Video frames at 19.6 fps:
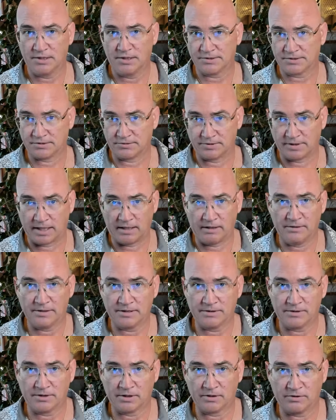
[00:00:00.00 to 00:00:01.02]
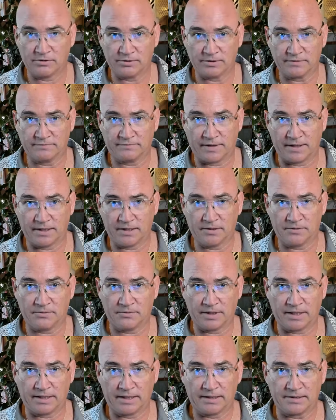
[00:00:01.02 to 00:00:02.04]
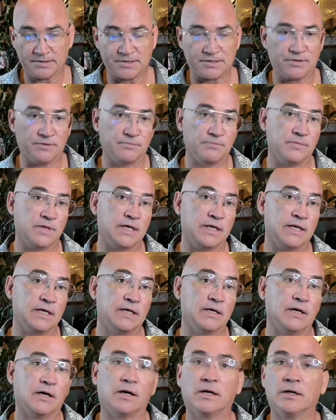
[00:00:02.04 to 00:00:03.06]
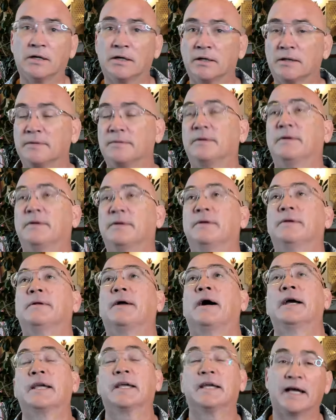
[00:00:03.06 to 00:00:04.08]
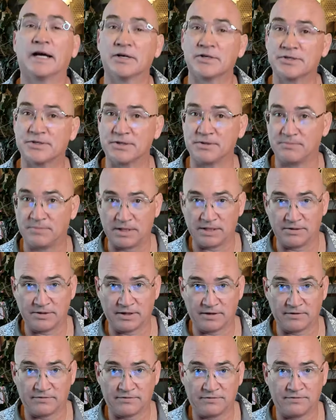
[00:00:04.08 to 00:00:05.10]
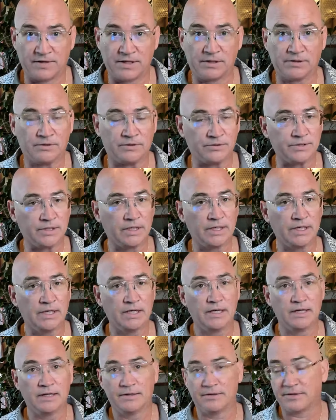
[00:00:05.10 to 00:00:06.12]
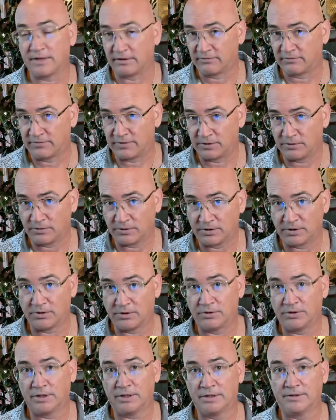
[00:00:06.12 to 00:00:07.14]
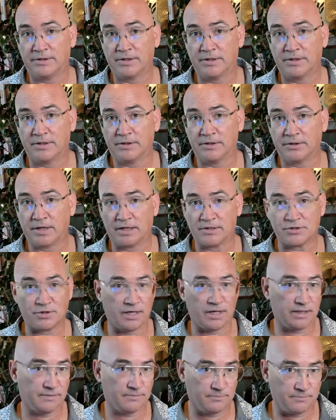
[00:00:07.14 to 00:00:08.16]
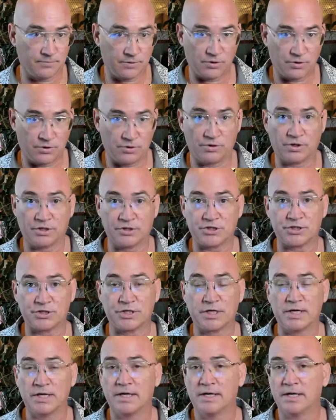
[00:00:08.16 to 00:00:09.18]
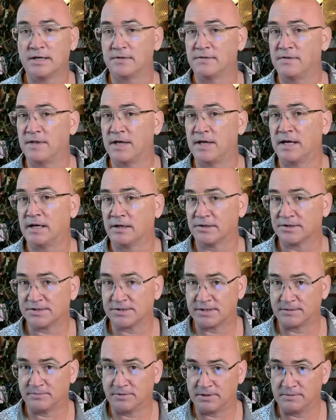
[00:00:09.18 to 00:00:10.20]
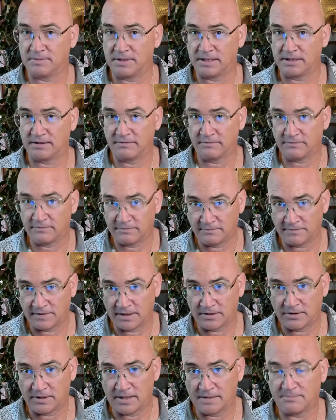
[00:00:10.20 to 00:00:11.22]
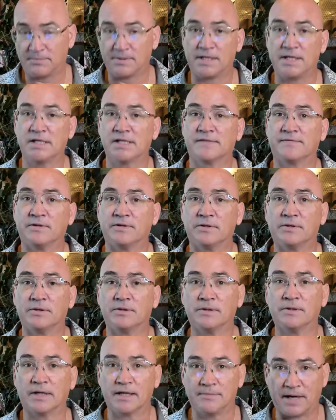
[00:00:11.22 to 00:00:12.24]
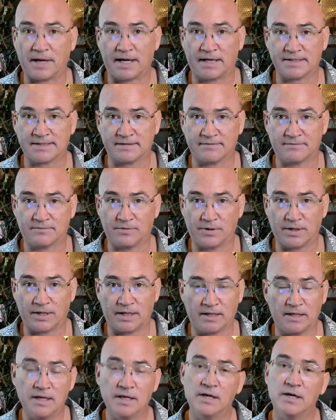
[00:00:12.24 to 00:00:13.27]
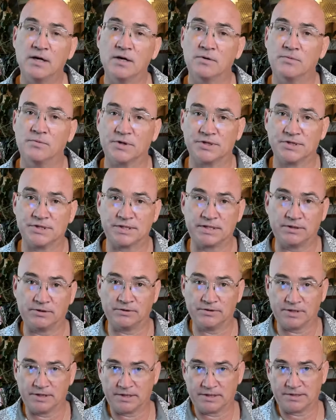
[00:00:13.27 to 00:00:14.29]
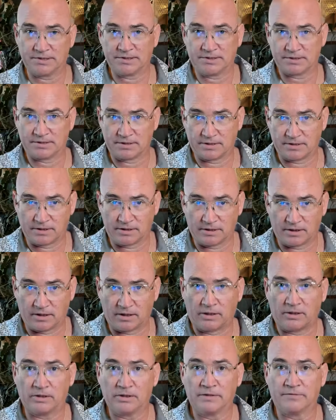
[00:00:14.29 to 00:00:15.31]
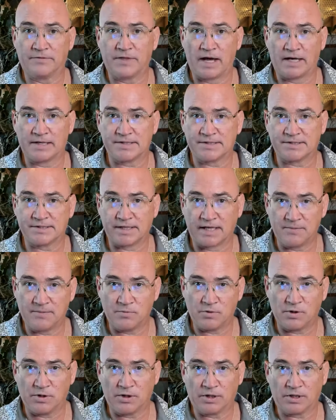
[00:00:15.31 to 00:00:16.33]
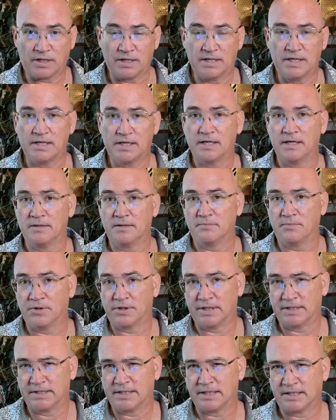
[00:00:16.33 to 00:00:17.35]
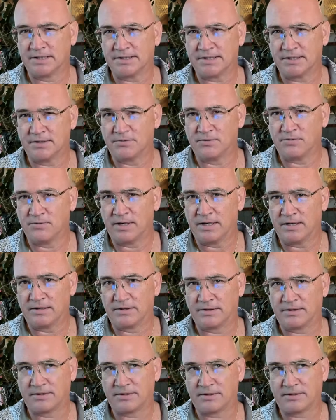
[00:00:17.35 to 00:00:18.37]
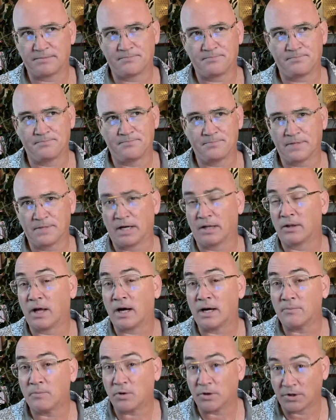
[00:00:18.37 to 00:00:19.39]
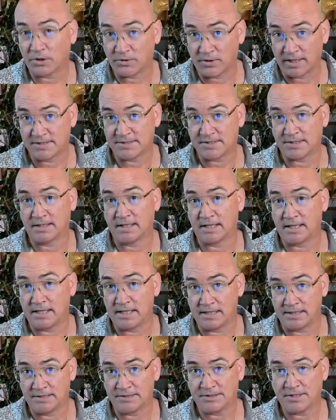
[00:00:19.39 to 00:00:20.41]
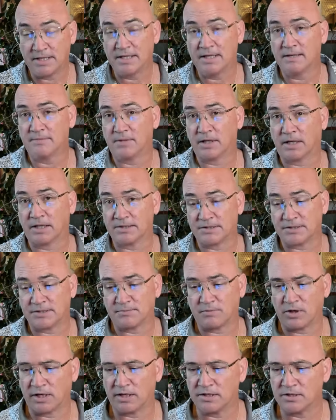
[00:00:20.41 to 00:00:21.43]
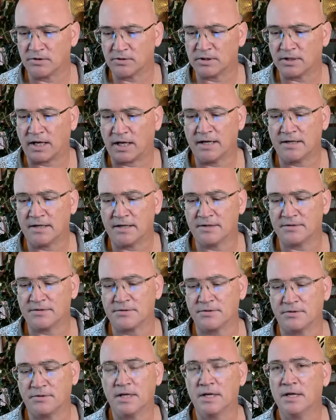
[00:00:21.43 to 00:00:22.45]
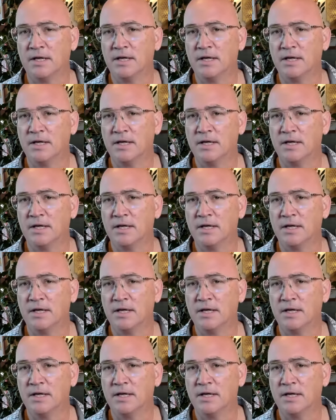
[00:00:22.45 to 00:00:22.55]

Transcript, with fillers: So now then the golden fire rings to me are I can actually be in their field. They feel good. They're not trying to push. They are simply being a very peaceful and passive ring, which still does all of that same work, but it does it with hmm, a lot more grace and ease because it's bringing your light through.